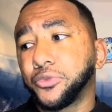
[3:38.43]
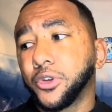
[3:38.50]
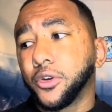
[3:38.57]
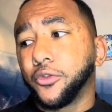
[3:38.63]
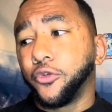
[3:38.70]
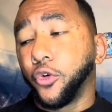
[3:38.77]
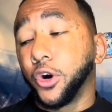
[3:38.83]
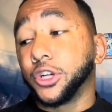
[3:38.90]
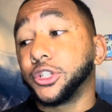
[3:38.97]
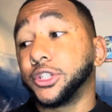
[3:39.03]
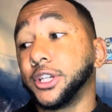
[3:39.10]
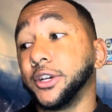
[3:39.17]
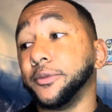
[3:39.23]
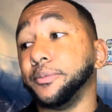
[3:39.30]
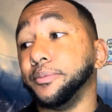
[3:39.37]
for us
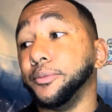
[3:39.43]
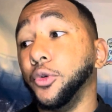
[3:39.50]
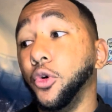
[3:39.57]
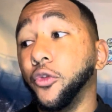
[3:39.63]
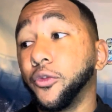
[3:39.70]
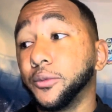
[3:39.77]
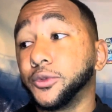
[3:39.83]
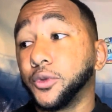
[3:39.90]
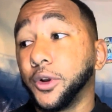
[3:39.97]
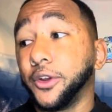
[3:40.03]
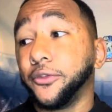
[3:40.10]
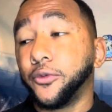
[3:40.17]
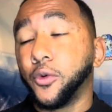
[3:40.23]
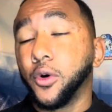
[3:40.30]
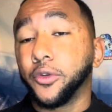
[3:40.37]
to move from
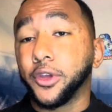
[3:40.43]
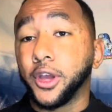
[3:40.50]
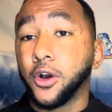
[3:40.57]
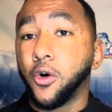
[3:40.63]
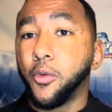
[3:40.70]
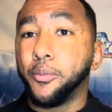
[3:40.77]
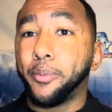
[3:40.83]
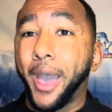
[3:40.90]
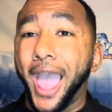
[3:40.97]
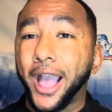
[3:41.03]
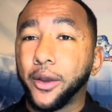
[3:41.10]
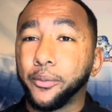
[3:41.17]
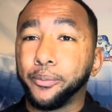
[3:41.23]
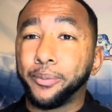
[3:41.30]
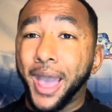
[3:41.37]
24th and go back
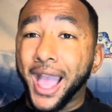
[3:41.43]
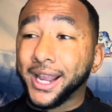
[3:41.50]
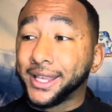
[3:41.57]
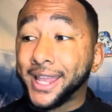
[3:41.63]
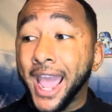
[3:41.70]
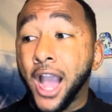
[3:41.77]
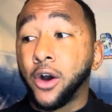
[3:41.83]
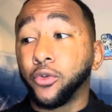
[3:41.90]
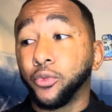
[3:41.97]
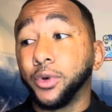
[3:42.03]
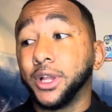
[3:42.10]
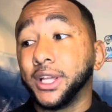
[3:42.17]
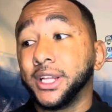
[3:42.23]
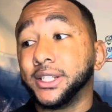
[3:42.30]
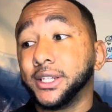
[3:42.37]
down
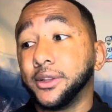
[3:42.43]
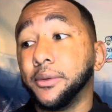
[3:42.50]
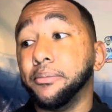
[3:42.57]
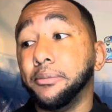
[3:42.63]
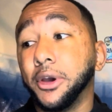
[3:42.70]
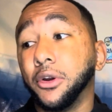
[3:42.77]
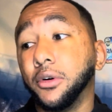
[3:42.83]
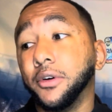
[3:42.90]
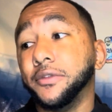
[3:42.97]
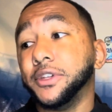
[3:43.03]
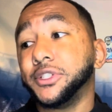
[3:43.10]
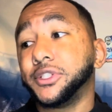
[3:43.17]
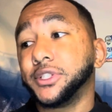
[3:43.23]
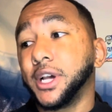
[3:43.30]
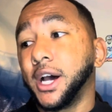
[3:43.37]
really into the middle of
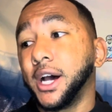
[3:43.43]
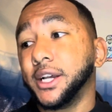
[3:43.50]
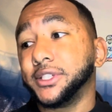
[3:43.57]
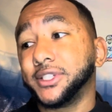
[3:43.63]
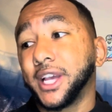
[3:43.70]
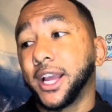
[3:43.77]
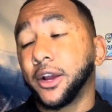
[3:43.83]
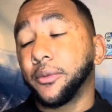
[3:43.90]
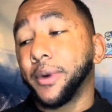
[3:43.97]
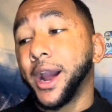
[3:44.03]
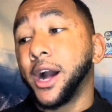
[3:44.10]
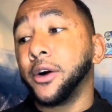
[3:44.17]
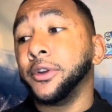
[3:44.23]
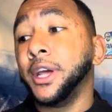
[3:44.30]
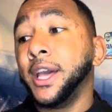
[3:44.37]
this second
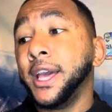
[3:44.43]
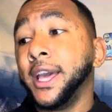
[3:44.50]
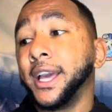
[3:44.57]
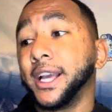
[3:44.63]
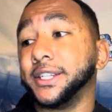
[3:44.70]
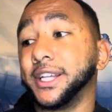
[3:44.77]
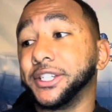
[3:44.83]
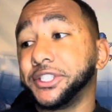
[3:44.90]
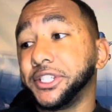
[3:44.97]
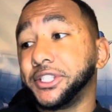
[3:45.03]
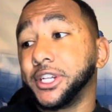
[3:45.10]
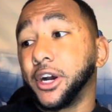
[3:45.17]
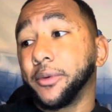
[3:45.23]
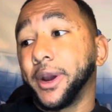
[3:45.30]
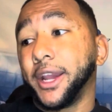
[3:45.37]
round. Because as you
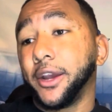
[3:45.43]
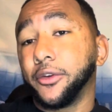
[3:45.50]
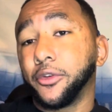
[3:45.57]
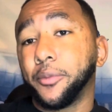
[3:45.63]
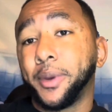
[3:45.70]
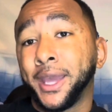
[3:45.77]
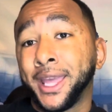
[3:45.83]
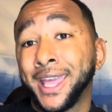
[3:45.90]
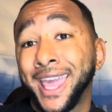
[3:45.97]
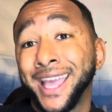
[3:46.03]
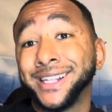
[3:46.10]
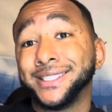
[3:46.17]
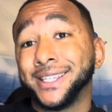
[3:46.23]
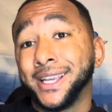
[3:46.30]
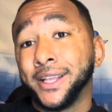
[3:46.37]
tell right here, they're picking
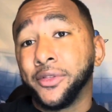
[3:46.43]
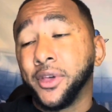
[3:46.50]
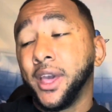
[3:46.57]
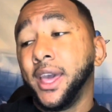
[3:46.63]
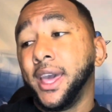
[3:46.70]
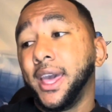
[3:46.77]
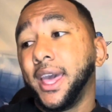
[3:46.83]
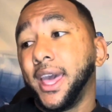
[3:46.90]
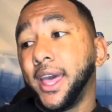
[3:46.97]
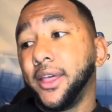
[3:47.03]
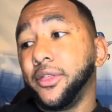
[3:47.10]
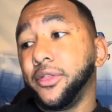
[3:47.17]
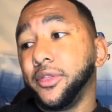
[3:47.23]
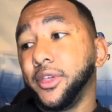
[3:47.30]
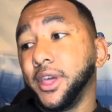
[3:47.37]
18th
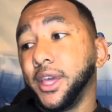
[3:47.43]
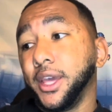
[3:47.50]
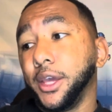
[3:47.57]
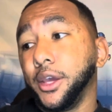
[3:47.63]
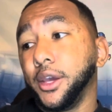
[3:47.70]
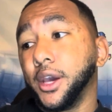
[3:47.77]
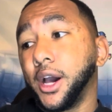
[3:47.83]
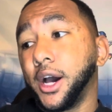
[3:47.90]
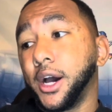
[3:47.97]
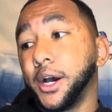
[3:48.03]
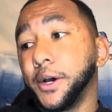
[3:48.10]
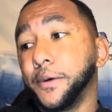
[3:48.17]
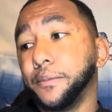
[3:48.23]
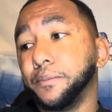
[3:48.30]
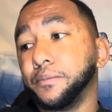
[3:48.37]
and the
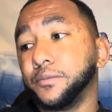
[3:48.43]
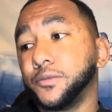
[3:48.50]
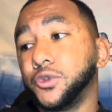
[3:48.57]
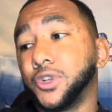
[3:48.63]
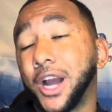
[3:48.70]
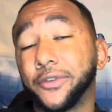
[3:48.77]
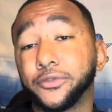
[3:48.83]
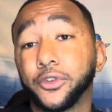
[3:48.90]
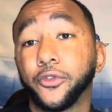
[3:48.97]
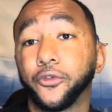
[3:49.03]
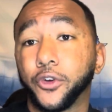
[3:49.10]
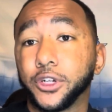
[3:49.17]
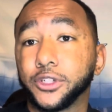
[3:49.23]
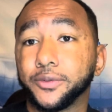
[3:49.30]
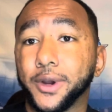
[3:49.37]
draft in the
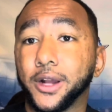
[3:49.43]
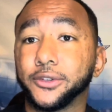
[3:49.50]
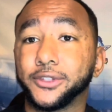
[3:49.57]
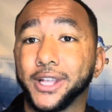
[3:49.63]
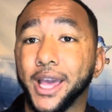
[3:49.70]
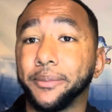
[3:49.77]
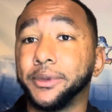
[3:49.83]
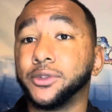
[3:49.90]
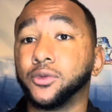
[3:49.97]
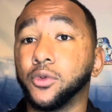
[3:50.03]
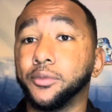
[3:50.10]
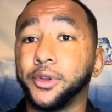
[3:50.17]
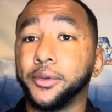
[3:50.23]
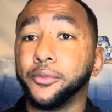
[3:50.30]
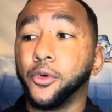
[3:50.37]
first round. So that means we'll
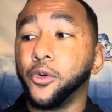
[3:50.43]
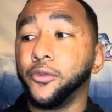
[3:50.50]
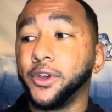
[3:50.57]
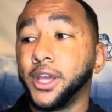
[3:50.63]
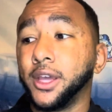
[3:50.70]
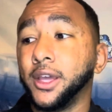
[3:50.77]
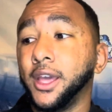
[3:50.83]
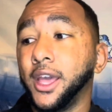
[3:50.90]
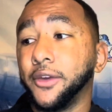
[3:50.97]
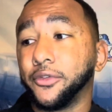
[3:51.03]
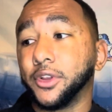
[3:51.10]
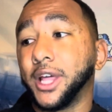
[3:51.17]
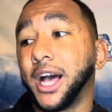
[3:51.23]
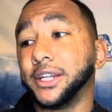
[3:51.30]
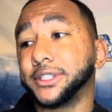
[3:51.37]
be moving. If you're
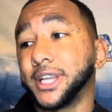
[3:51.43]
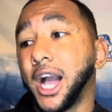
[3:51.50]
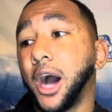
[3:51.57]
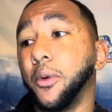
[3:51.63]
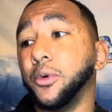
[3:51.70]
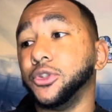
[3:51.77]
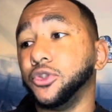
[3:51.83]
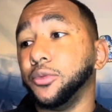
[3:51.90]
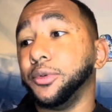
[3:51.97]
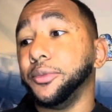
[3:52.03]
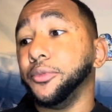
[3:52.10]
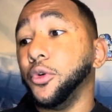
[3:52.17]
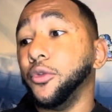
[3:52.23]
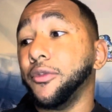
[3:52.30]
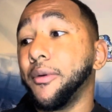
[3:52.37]
the Dallas Cowboys, you'll be
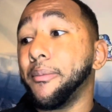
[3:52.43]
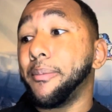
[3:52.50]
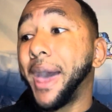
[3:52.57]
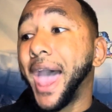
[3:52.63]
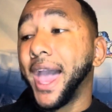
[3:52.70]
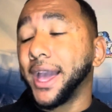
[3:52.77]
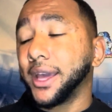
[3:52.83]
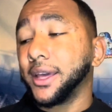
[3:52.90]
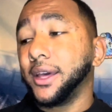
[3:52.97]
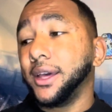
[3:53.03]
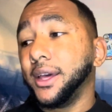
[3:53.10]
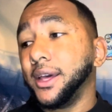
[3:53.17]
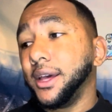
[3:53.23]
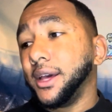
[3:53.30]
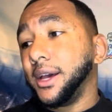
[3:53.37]
moving back.
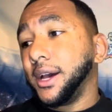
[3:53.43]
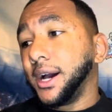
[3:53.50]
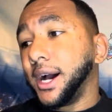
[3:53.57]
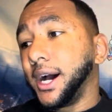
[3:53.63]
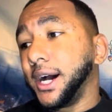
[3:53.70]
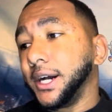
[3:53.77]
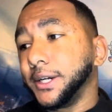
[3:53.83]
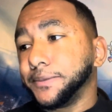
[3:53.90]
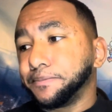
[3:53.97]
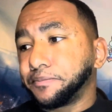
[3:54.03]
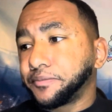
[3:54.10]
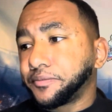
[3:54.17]
Um,